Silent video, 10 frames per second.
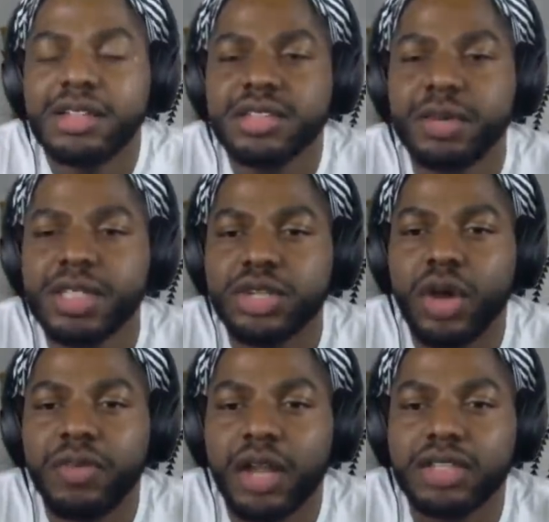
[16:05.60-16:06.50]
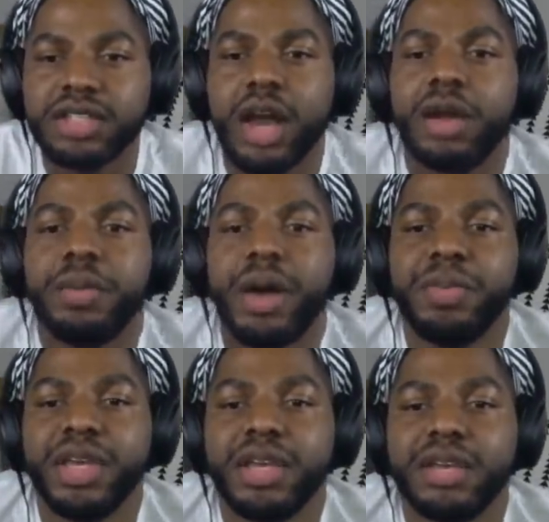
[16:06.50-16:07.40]
Somebody said, do I follow Star
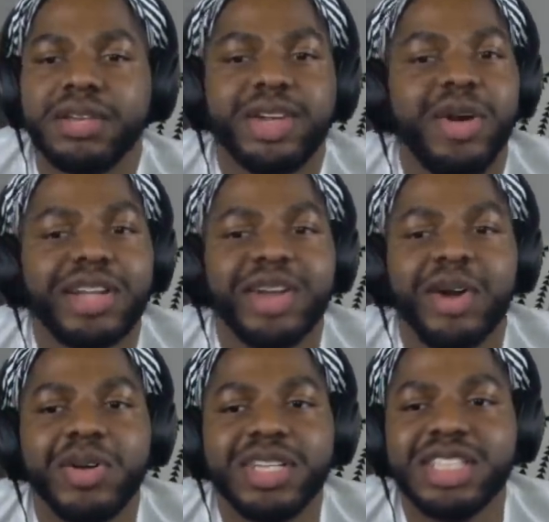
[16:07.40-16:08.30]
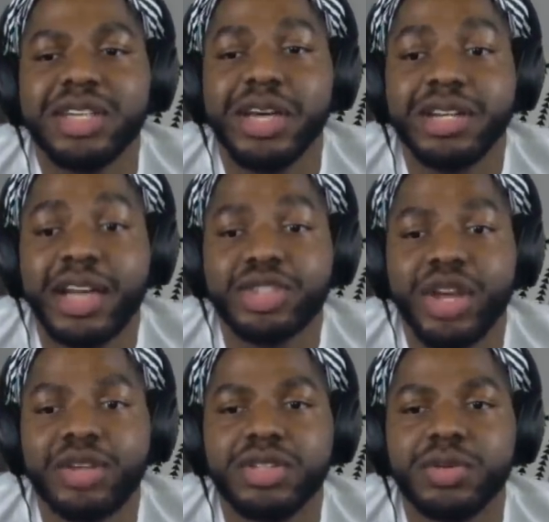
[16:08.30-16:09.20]
Puppy? No, I don't. Is she a natural
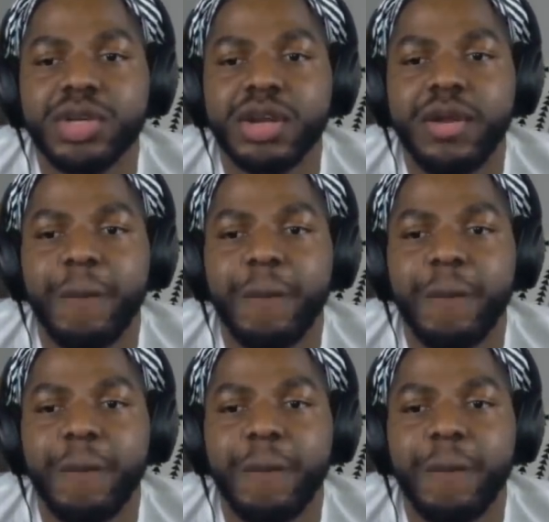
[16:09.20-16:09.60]
hair YouTuber?